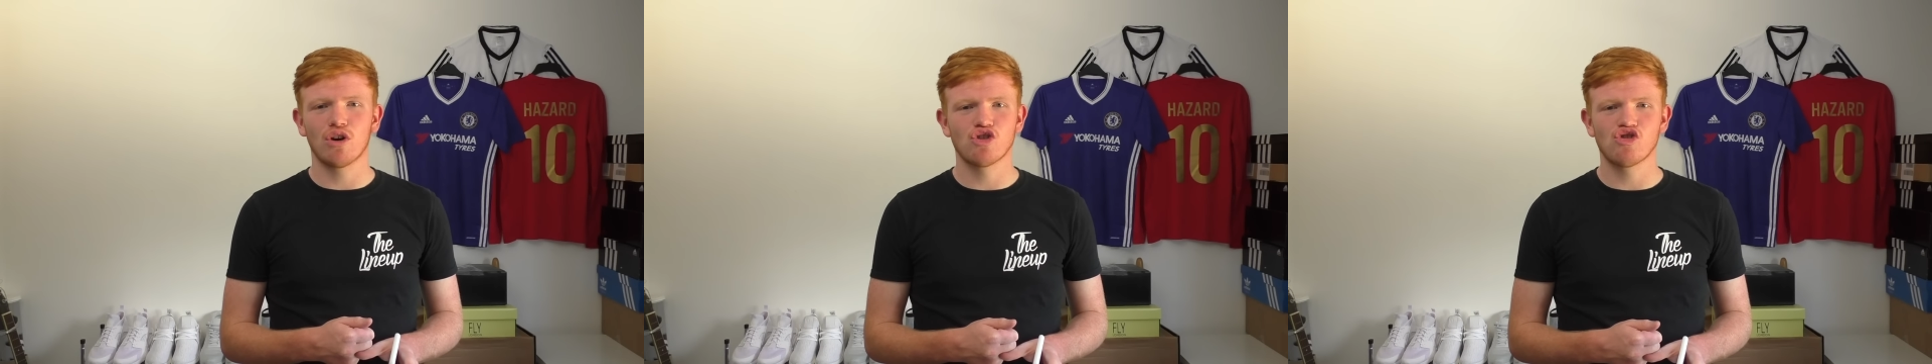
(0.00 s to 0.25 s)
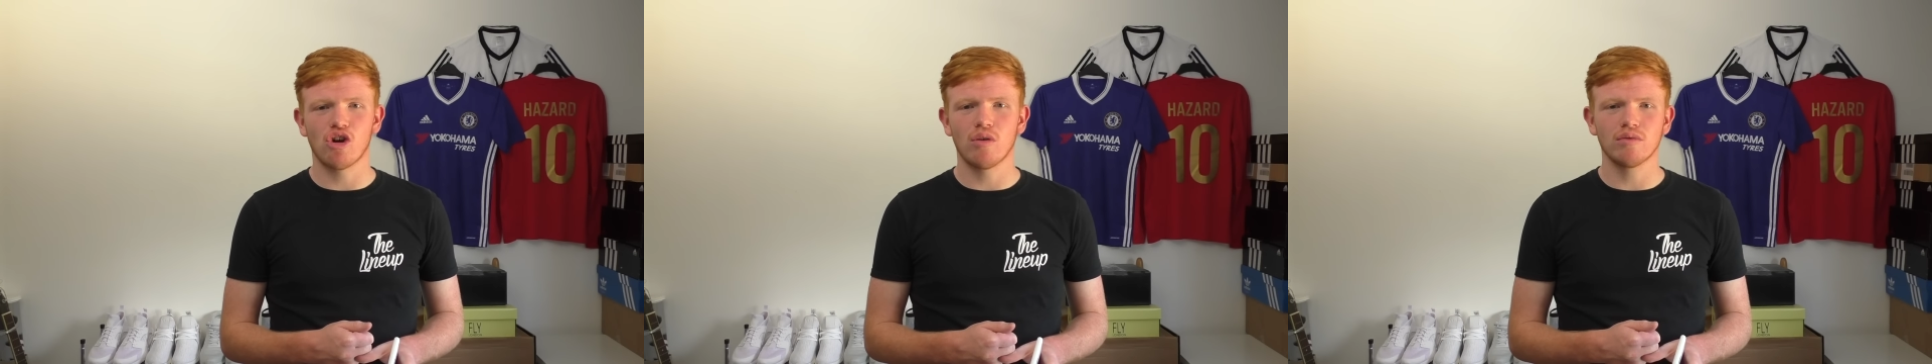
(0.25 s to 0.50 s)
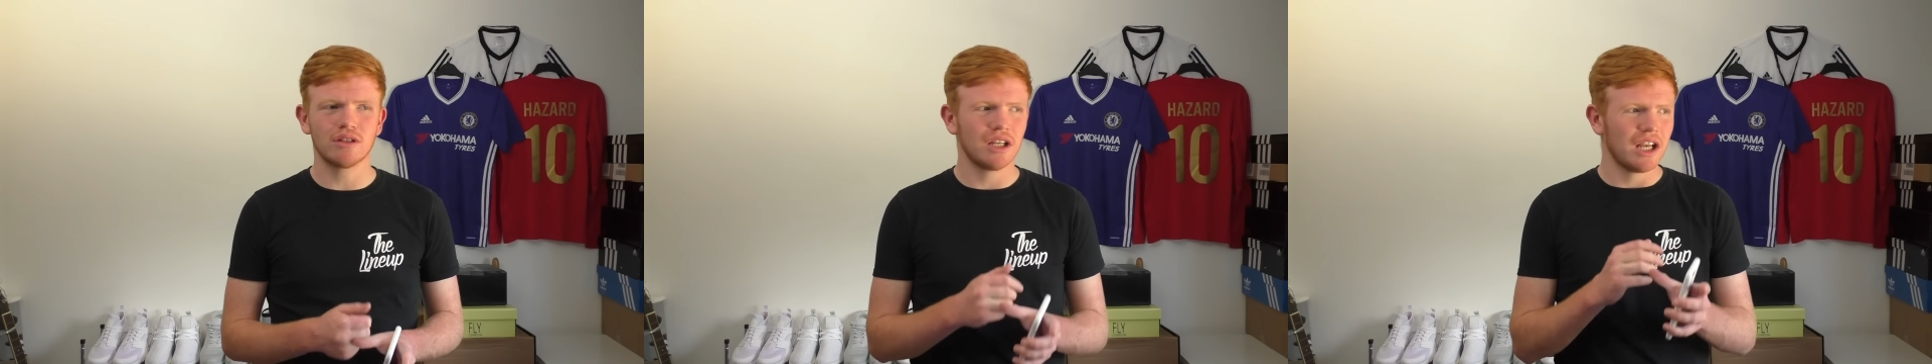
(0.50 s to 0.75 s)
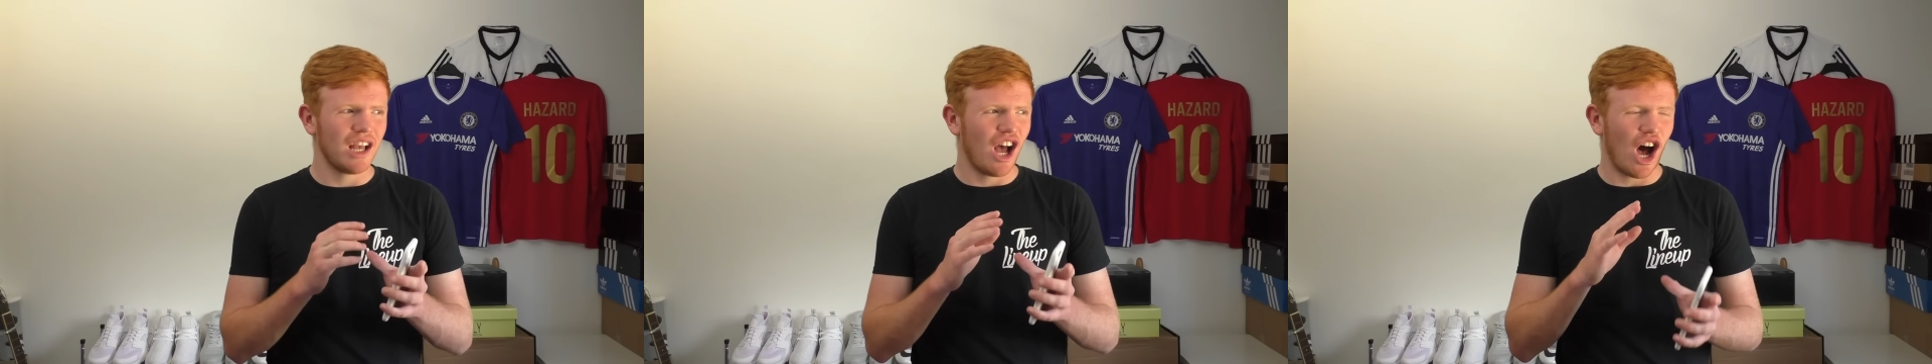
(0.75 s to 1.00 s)
controls,
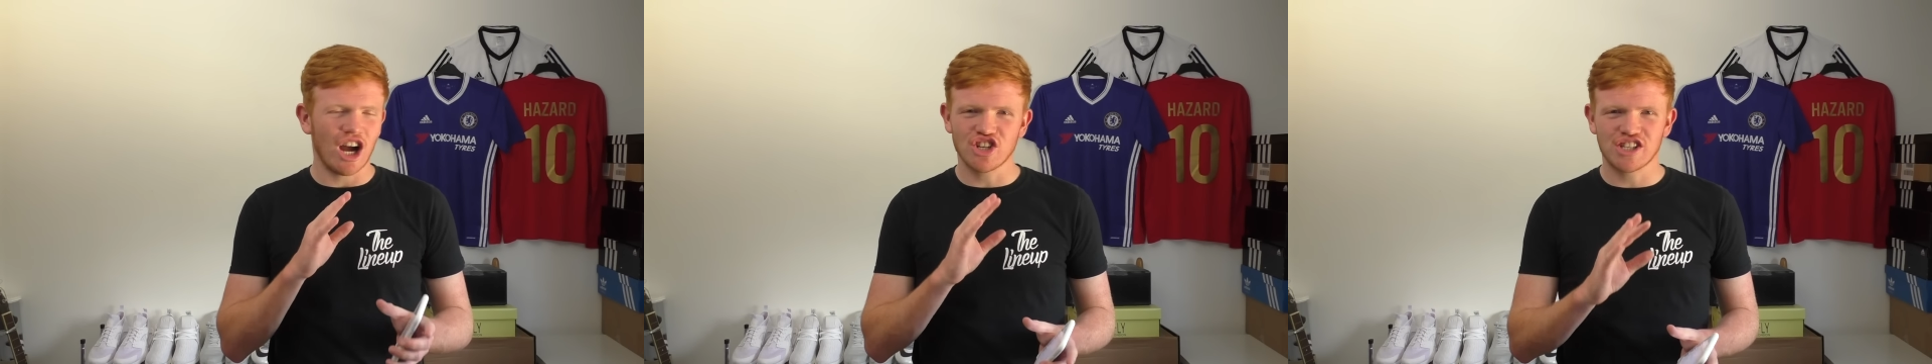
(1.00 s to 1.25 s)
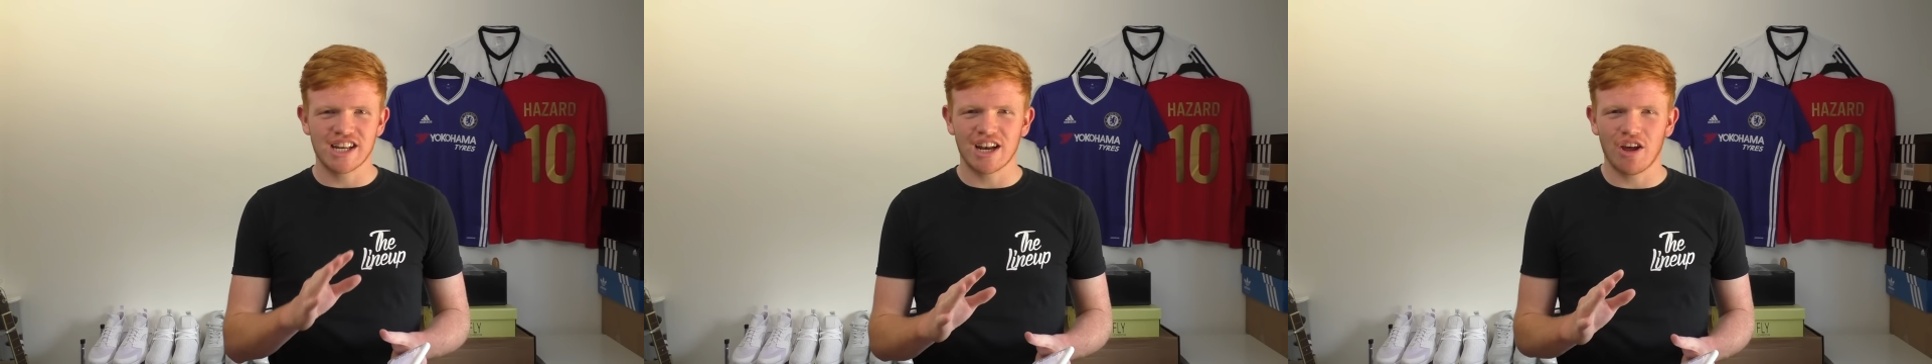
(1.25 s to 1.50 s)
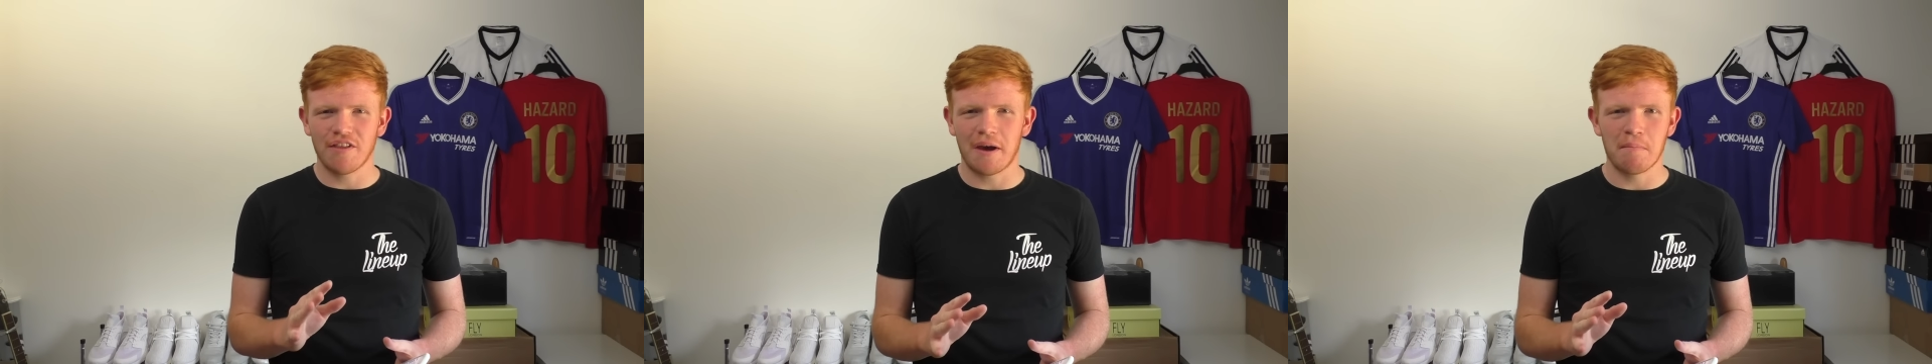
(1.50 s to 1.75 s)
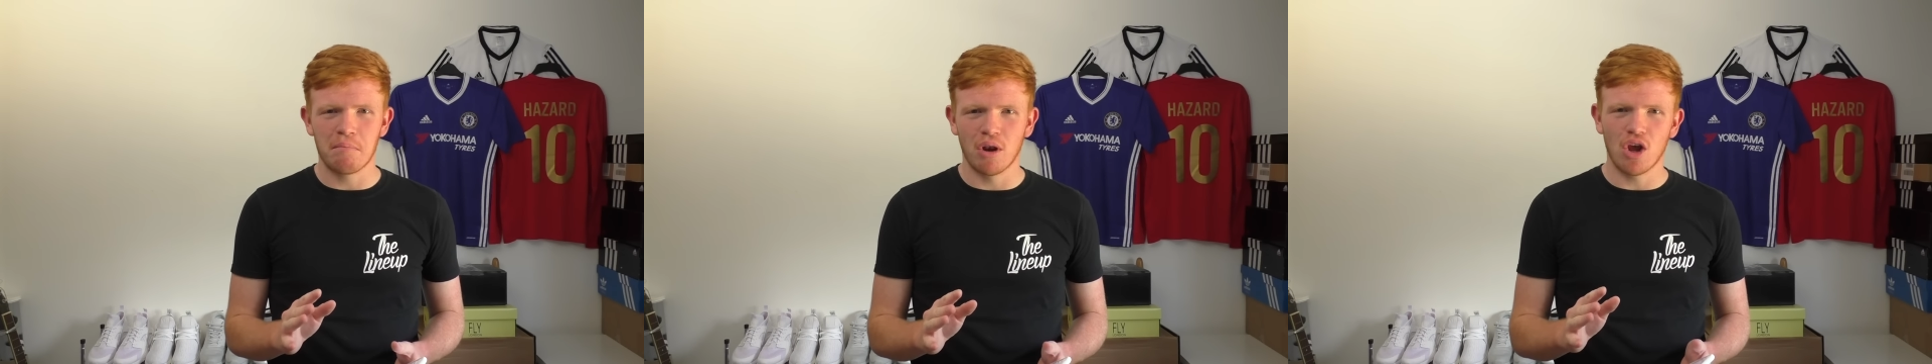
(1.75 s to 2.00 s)
I just didn't like
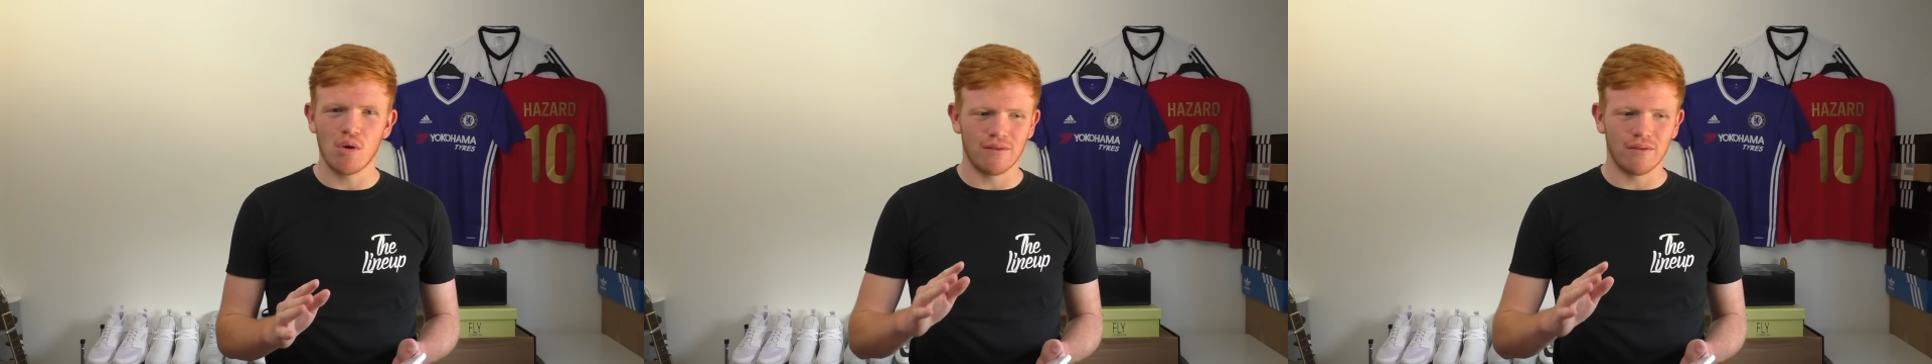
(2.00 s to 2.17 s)
that blue.